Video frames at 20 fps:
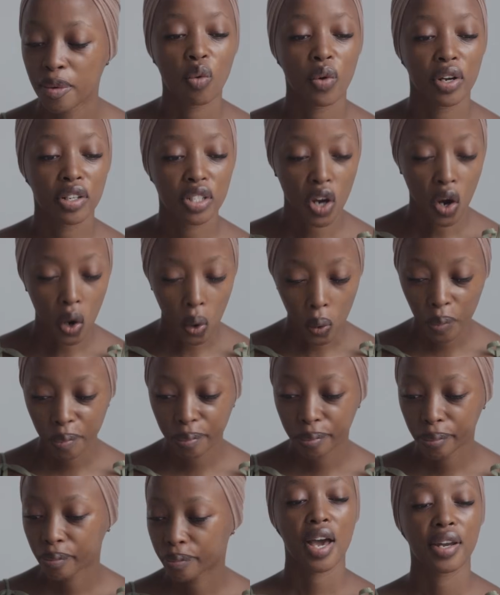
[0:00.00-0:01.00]
I went
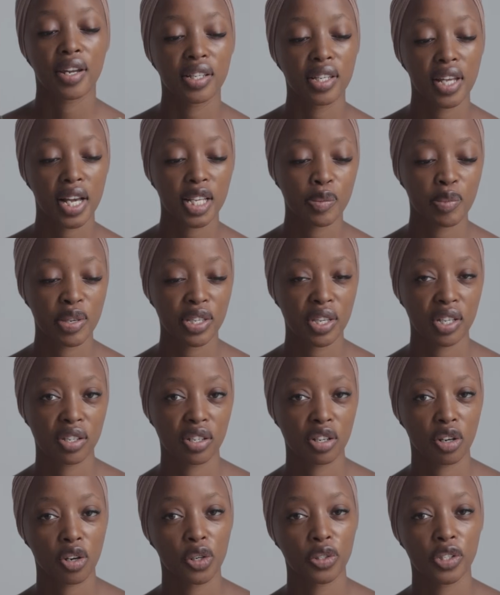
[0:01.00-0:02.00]
home and the text
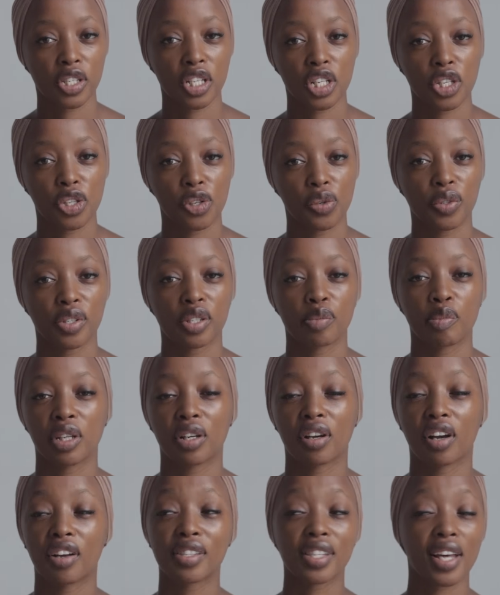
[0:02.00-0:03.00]
messaging continued
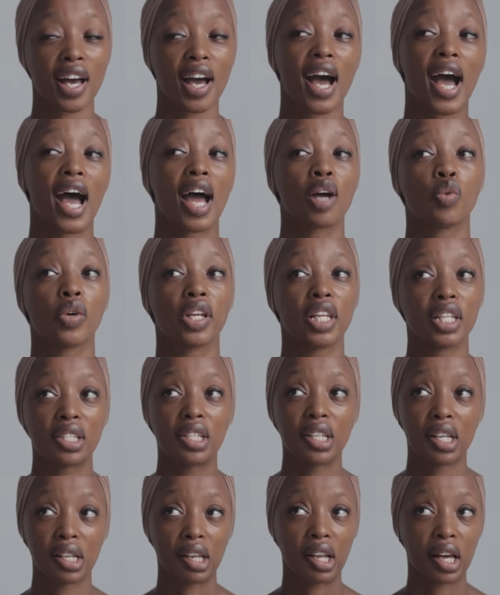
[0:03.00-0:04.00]
because I really
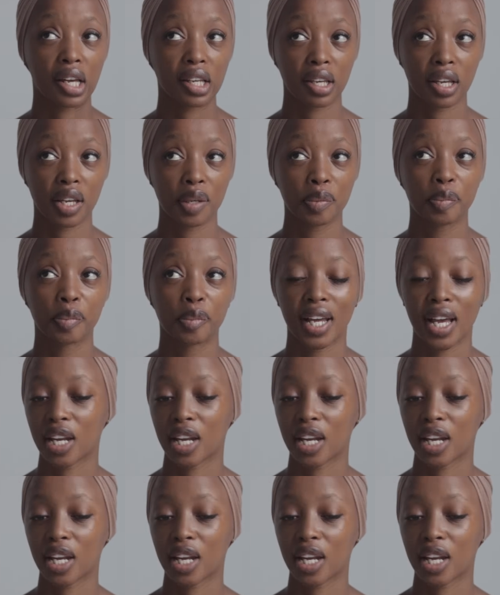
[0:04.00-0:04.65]
did like him,